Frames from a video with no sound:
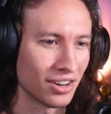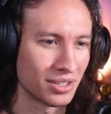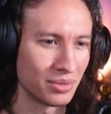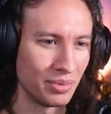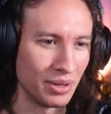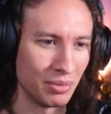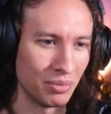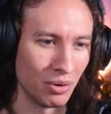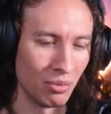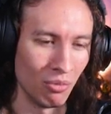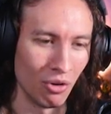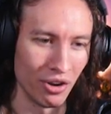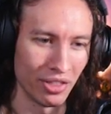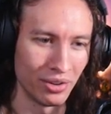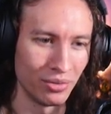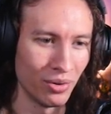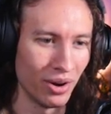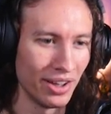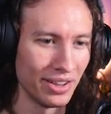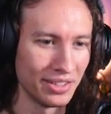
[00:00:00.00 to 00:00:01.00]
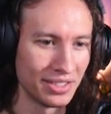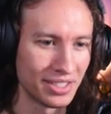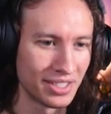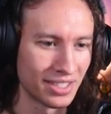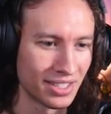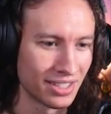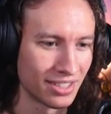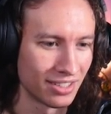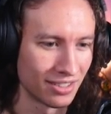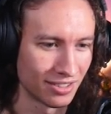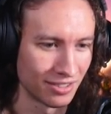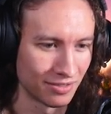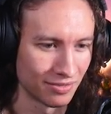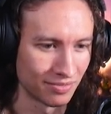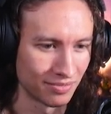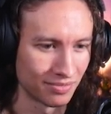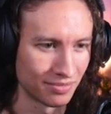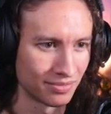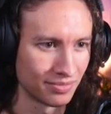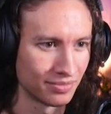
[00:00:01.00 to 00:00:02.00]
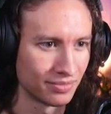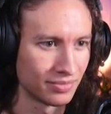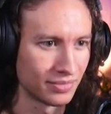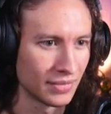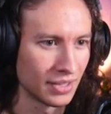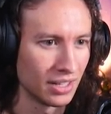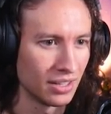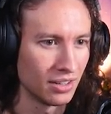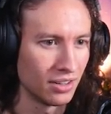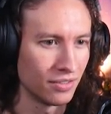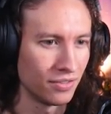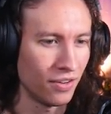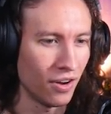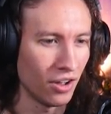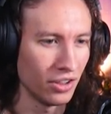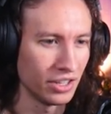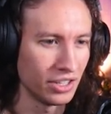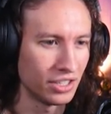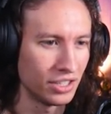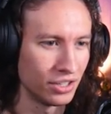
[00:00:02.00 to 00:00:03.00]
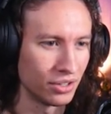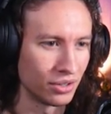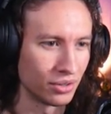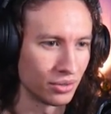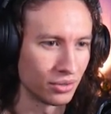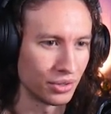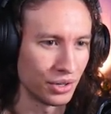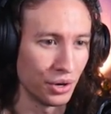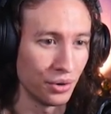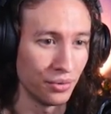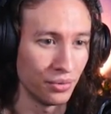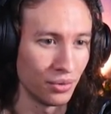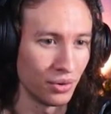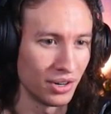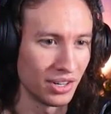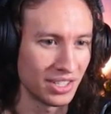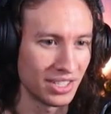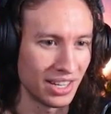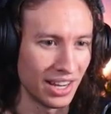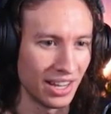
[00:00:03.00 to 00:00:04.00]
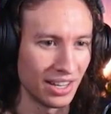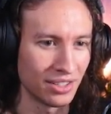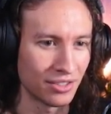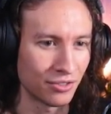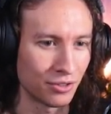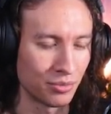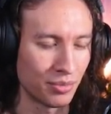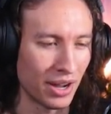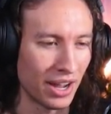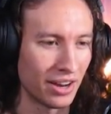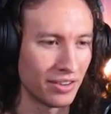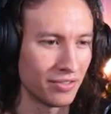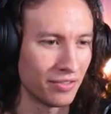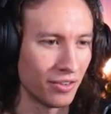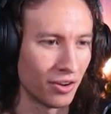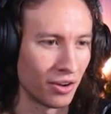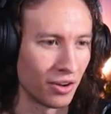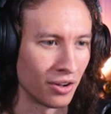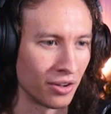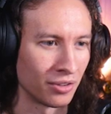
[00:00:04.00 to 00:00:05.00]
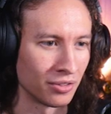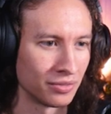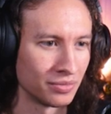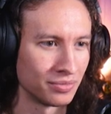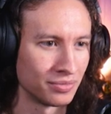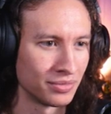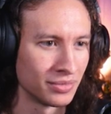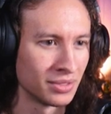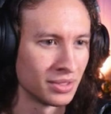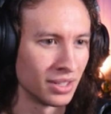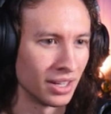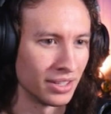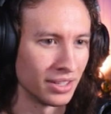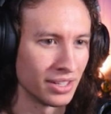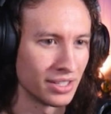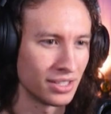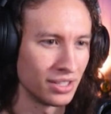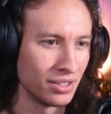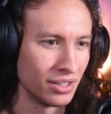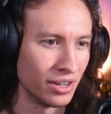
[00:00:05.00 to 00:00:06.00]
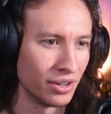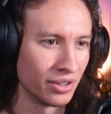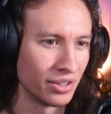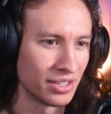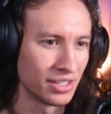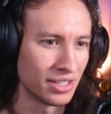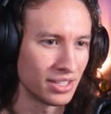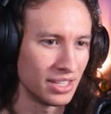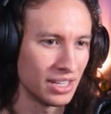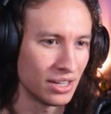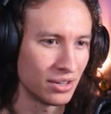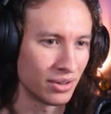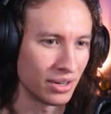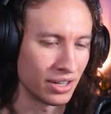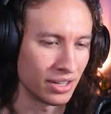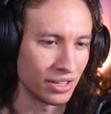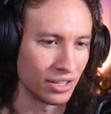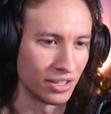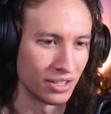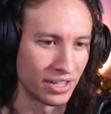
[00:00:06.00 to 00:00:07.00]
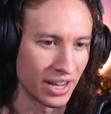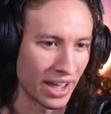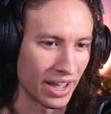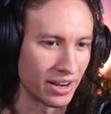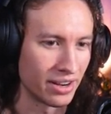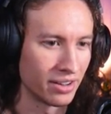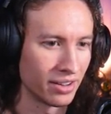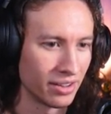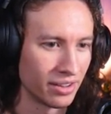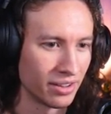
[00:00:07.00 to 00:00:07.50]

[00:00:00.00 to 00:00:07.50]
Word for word: to people more than once. Falling to. No floor stands for bad fall. Unless you know there's a secret, you're dead.